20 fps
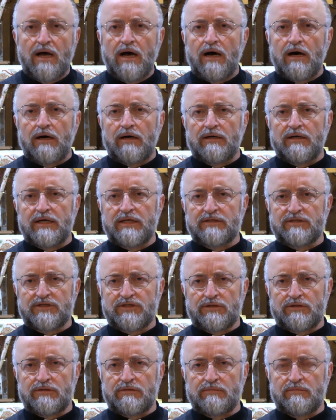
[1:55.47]
Uh, and
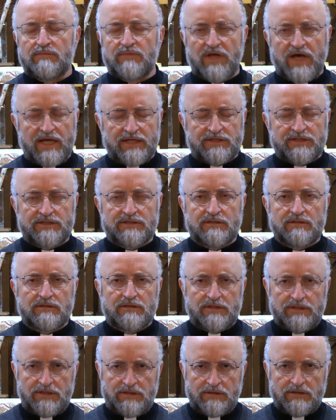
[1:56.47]
so that's
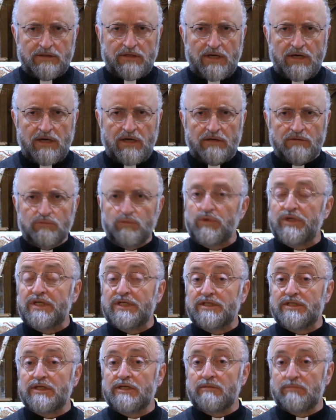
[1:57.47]
the
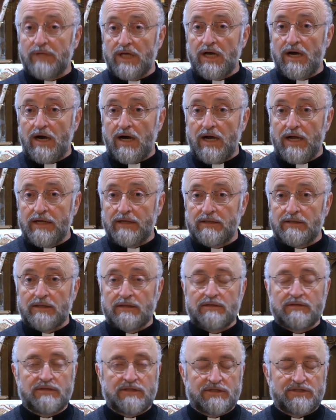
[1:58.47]
reasoning behind
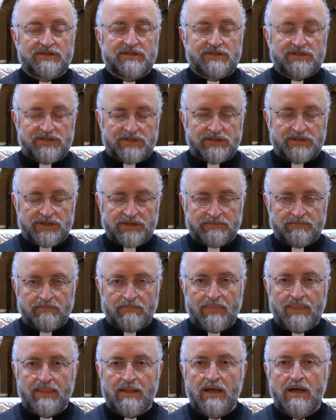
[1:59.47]
this decision.
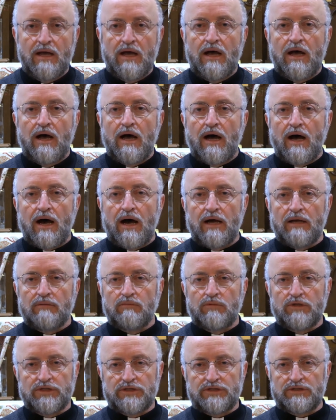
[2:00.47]
I
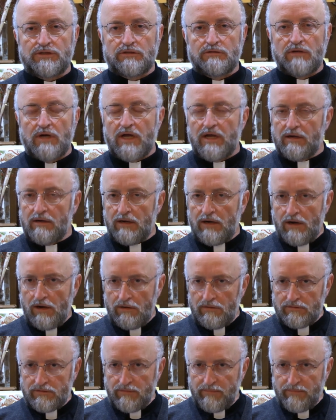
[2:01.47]
wish you all the